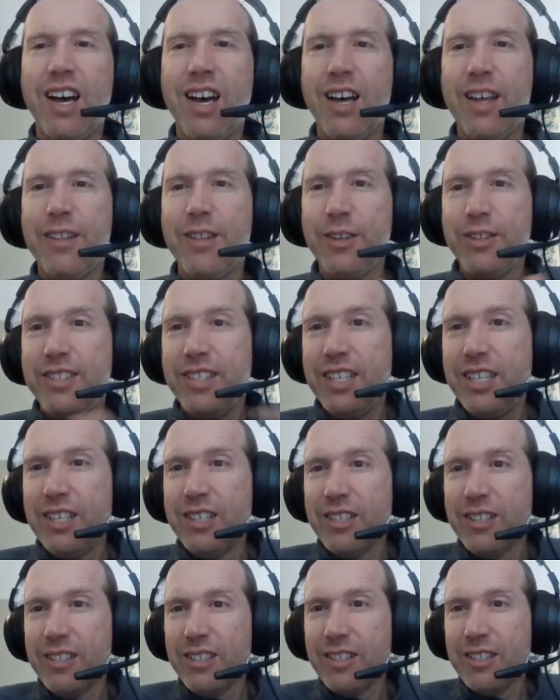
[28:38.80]
the
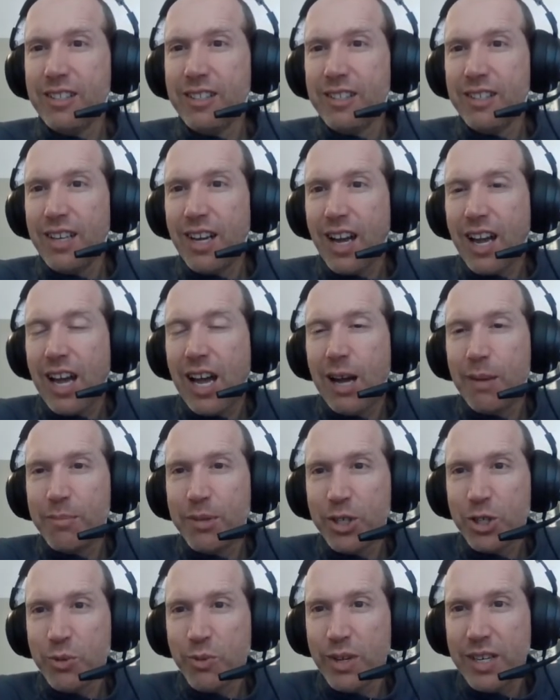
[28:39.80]
deal
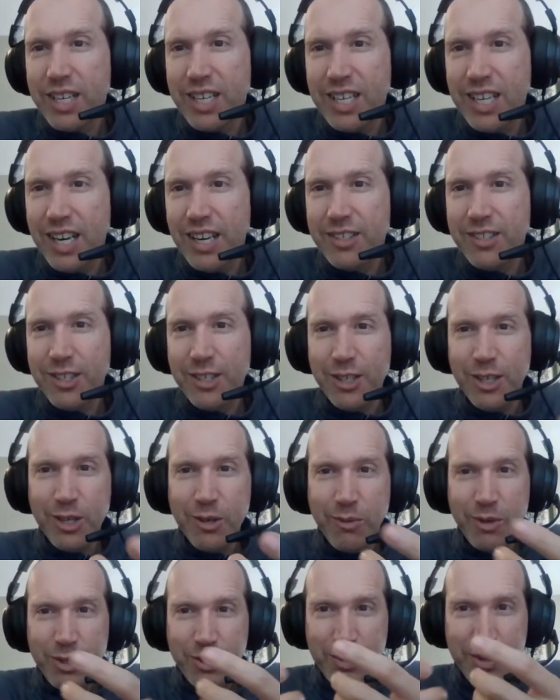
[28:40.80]
accomplished what it needed to do,
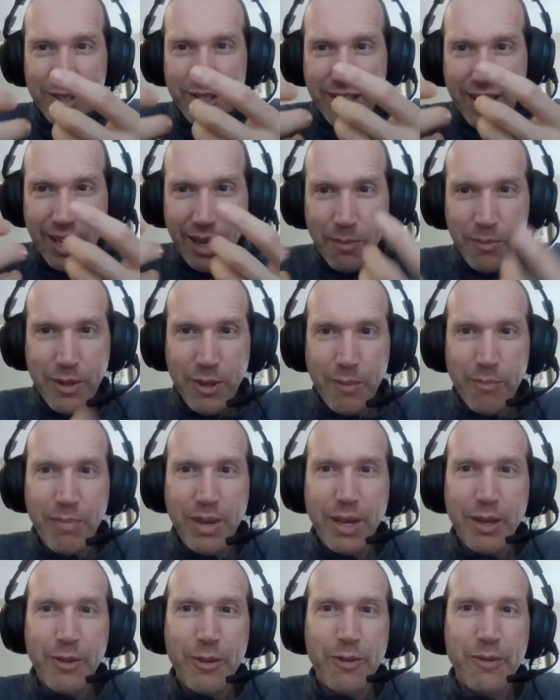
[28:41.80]
which was to keep the
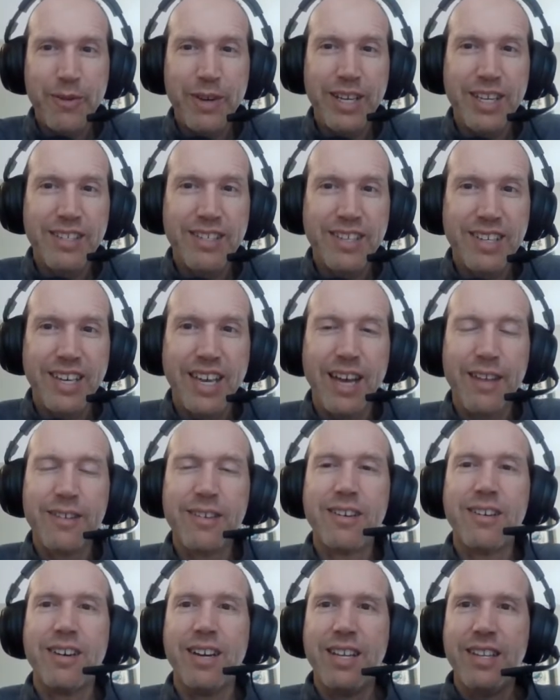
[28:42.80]
big three
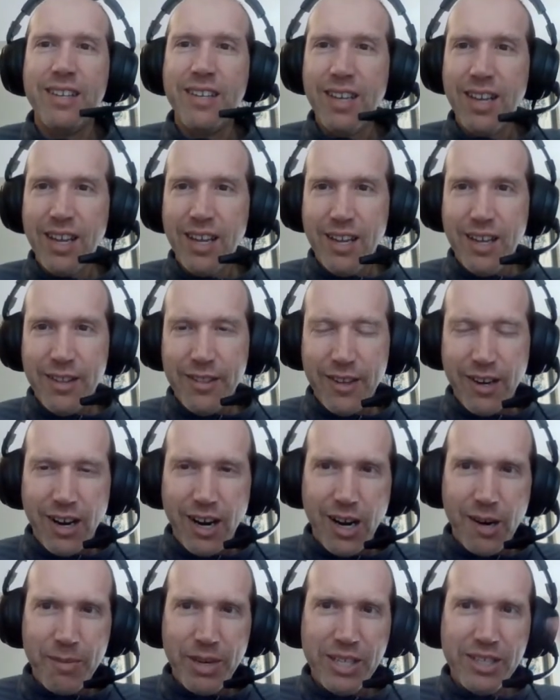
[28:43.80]
together, and their
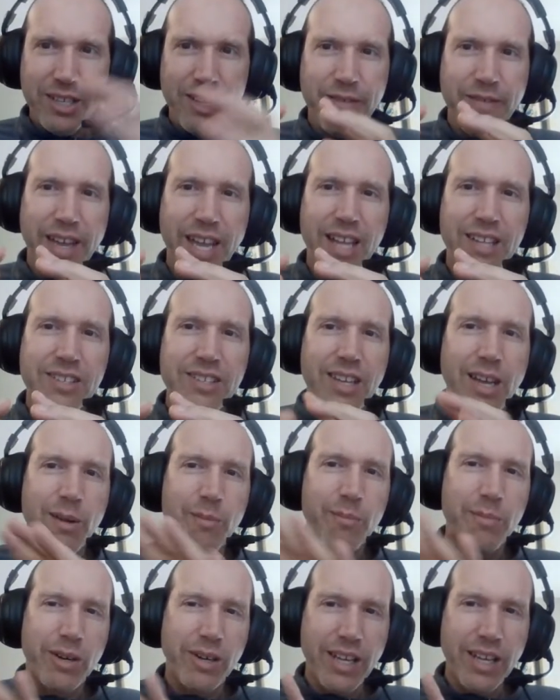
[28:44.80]
armies advanced on
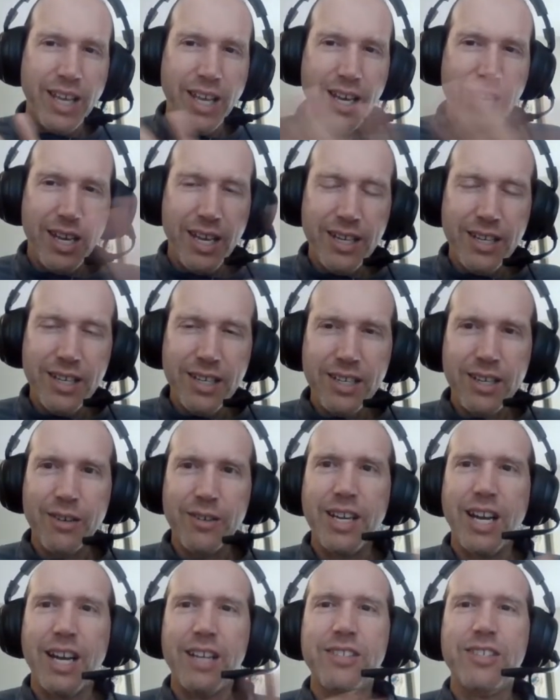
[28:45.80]
Berlin,
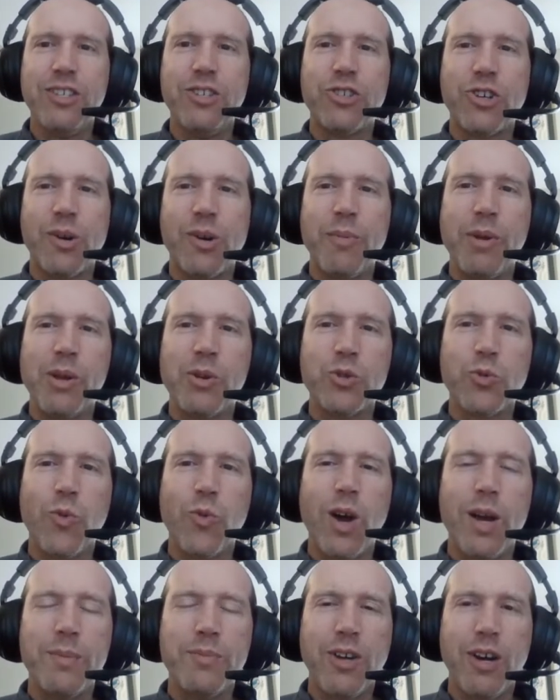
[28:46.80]
and Nazi Germany was
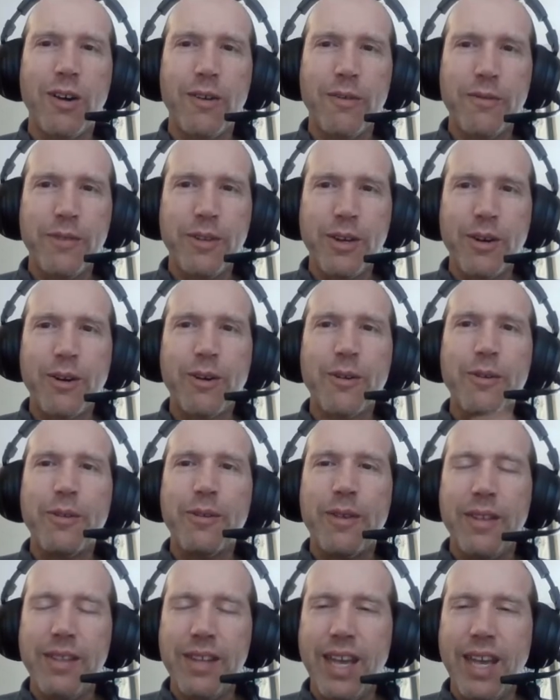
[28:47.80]
wiped off the earth,
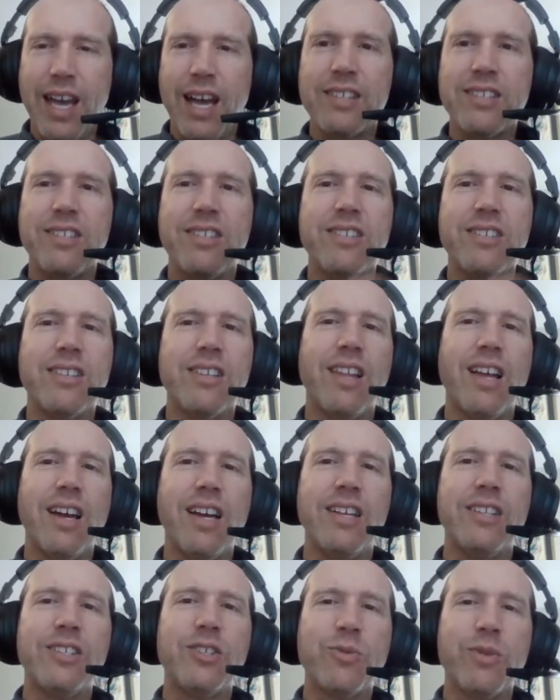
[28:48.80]
and the Axis
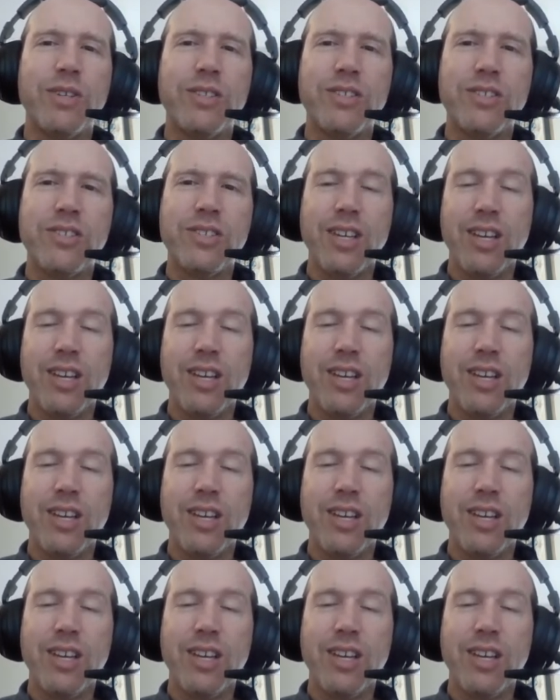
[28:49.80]
alliance was